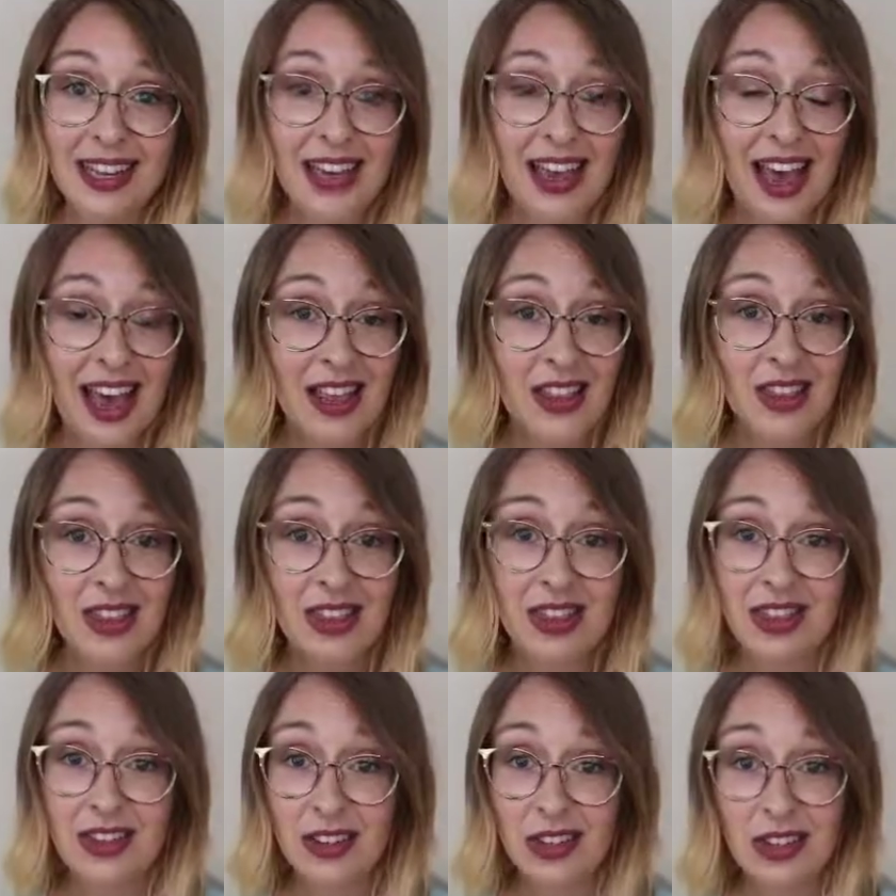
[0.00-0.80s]
Again,
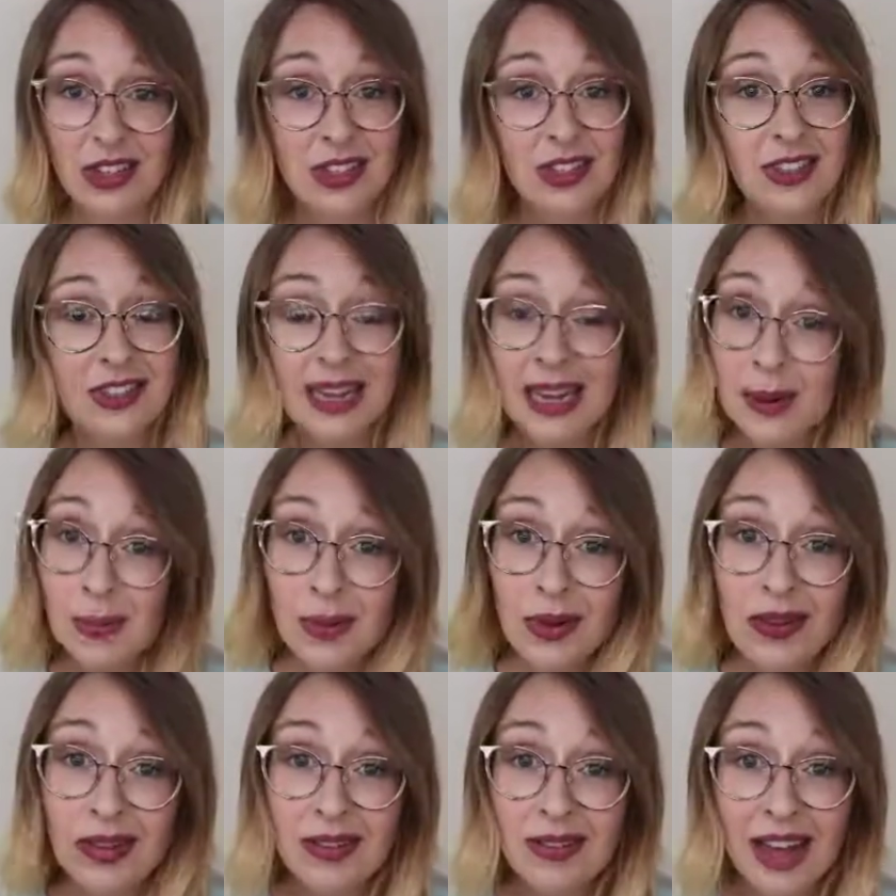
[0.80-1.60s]
these are the
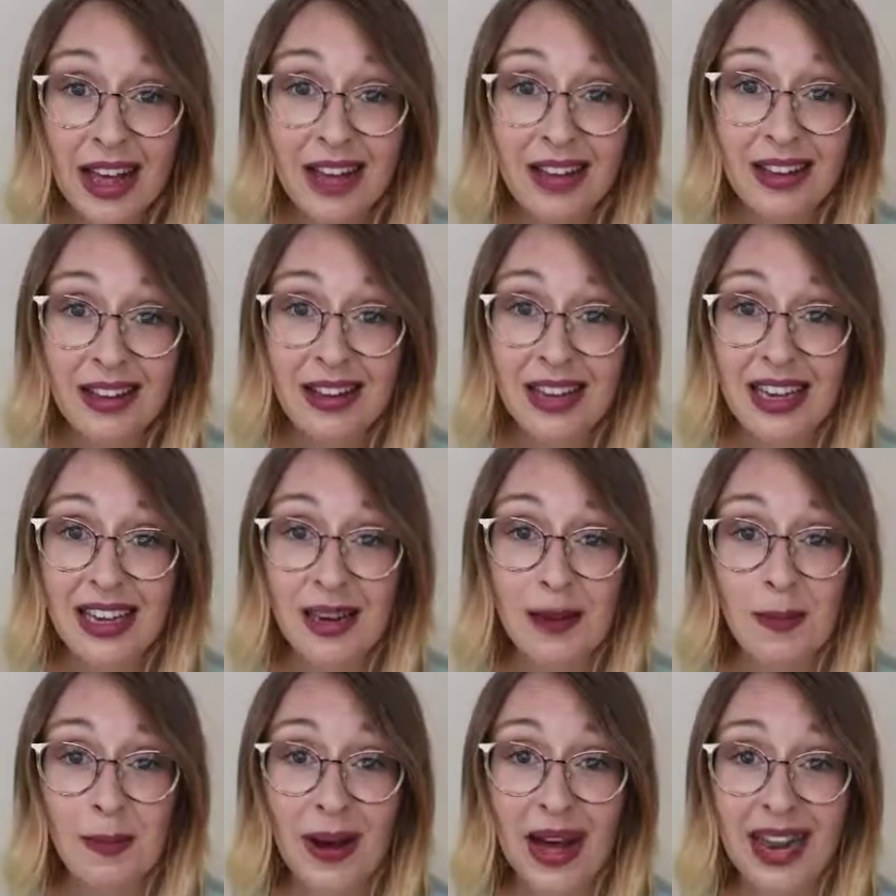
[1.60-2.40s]
staple of
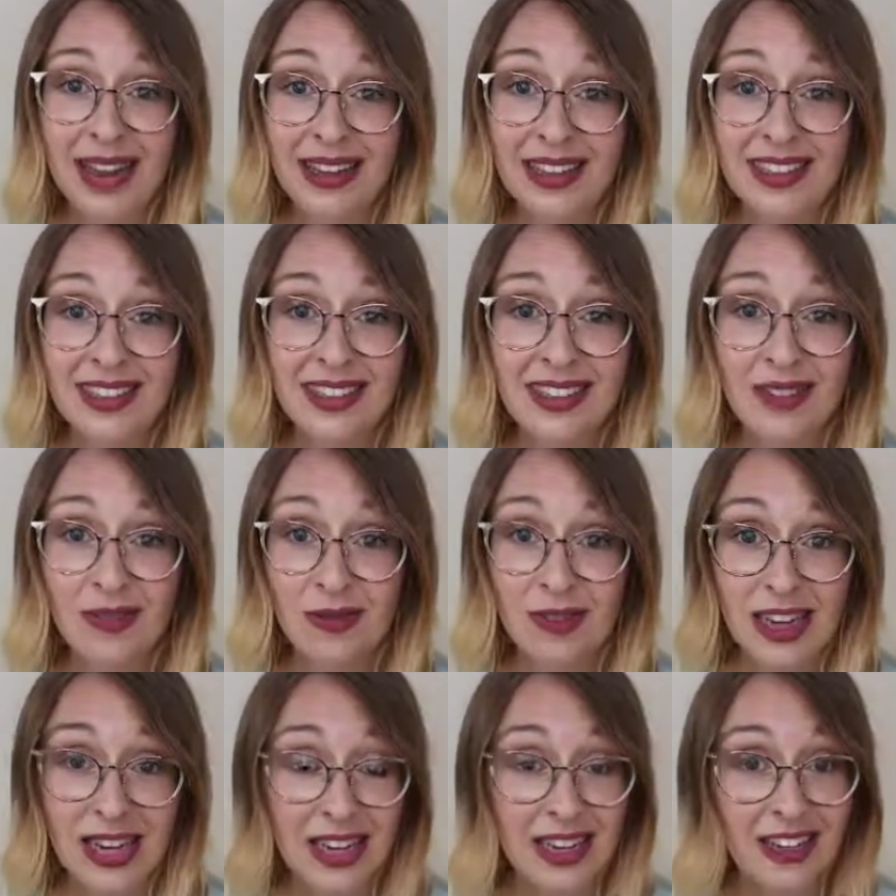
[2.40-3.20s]
healthy, balanced
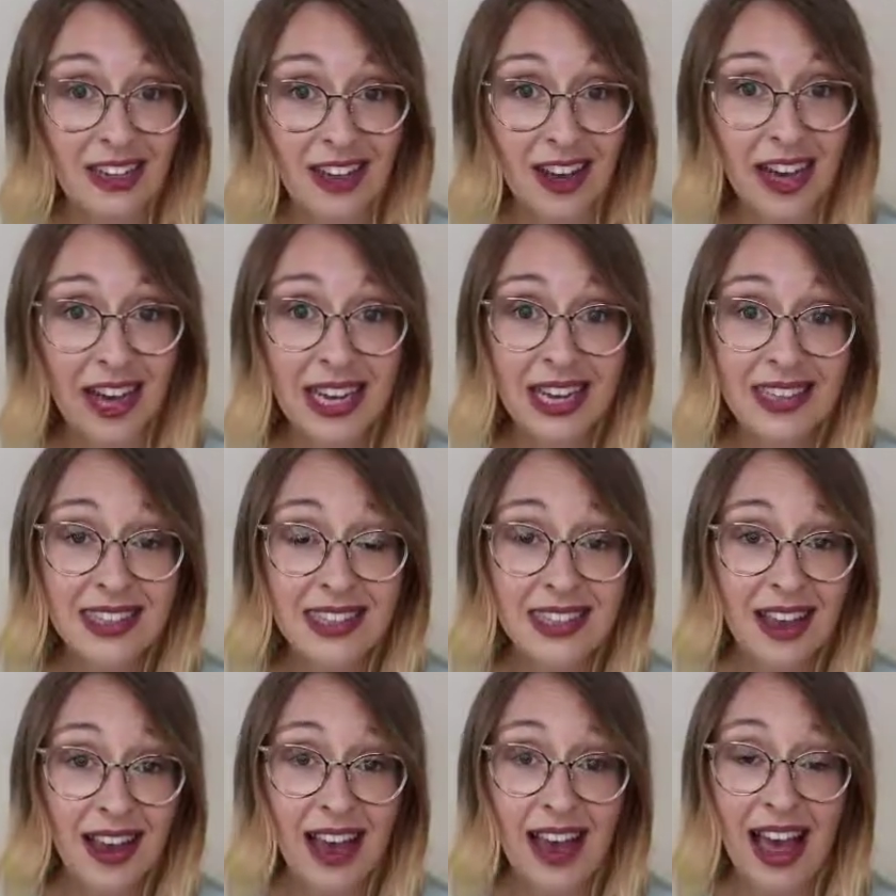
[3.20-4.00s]
vegan
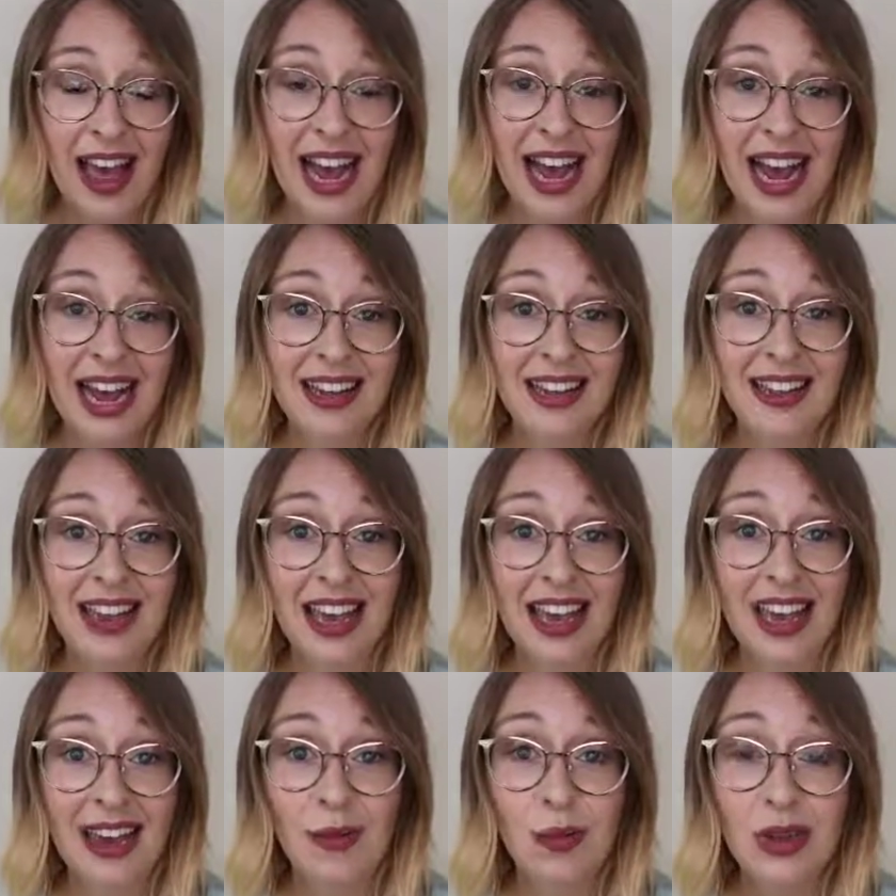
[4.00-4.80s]
diets, and
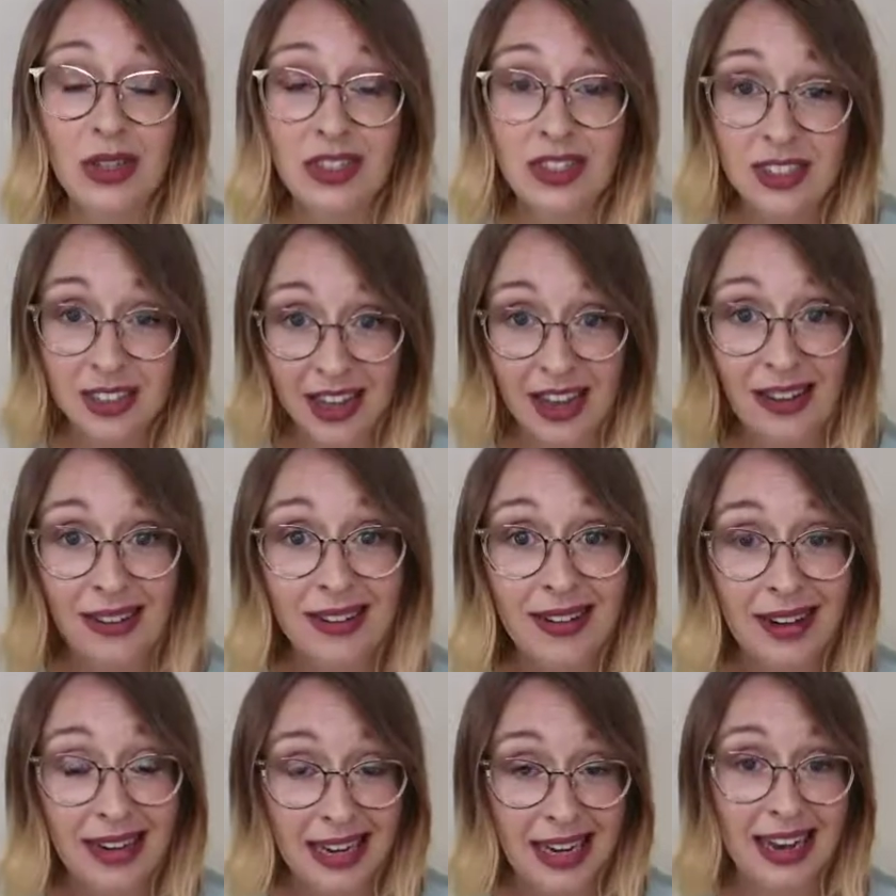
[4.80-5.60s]
they will
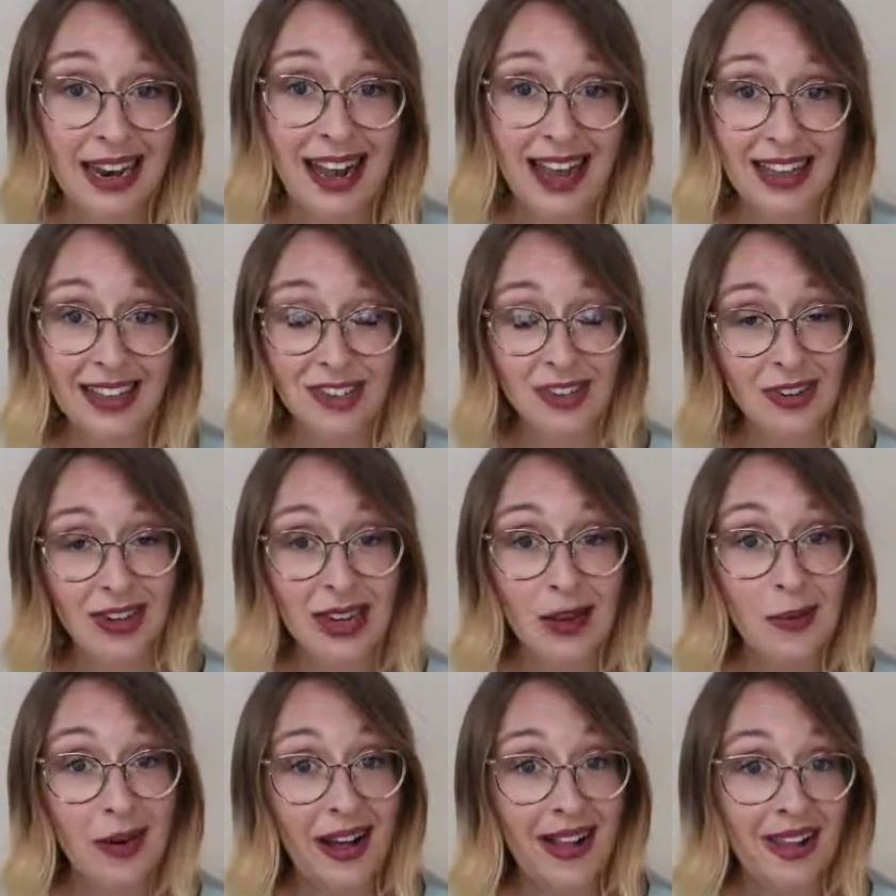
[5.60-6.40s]
definitely last
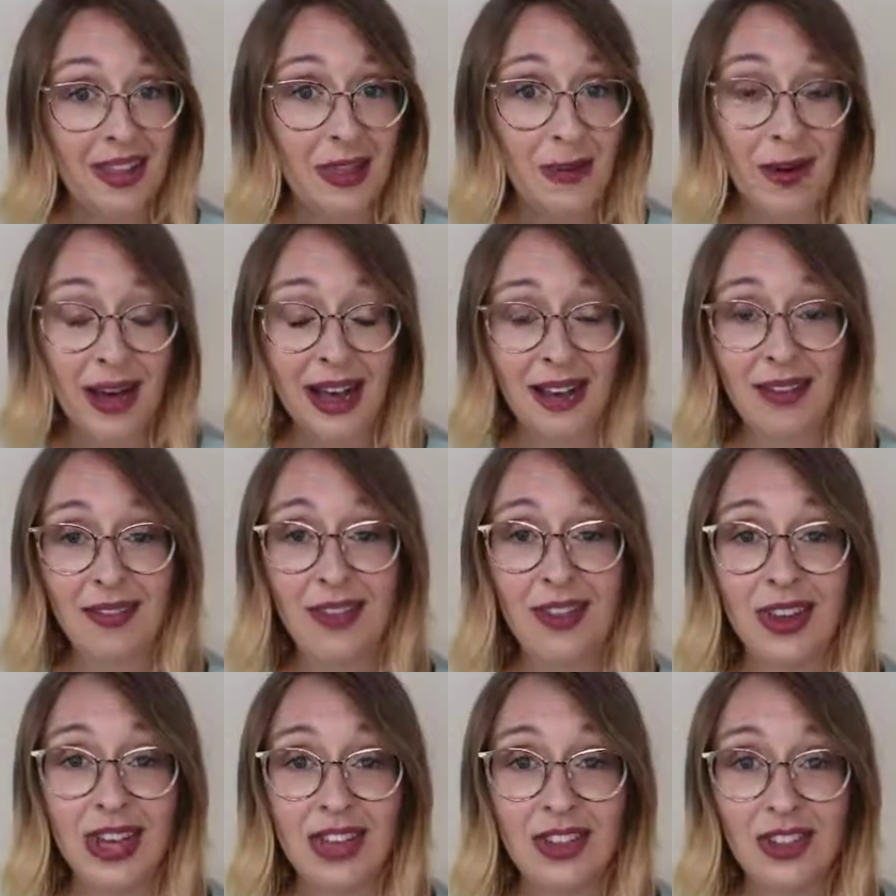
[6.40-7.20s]
really well in the back of
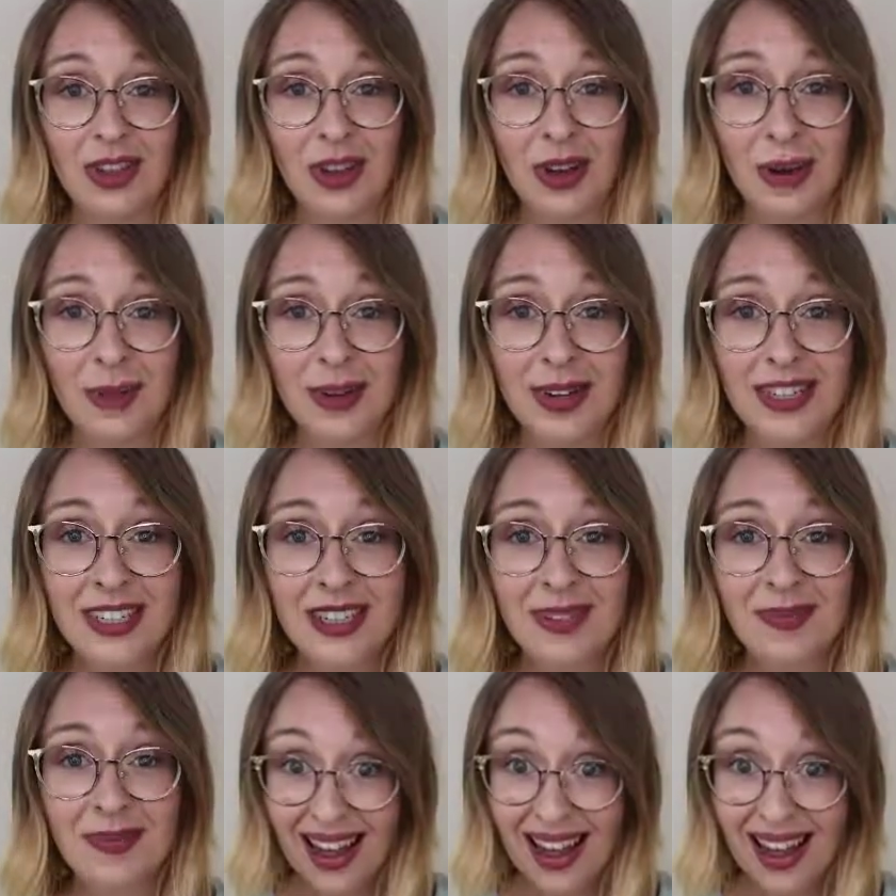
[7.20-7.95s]
the kitchen cupboard.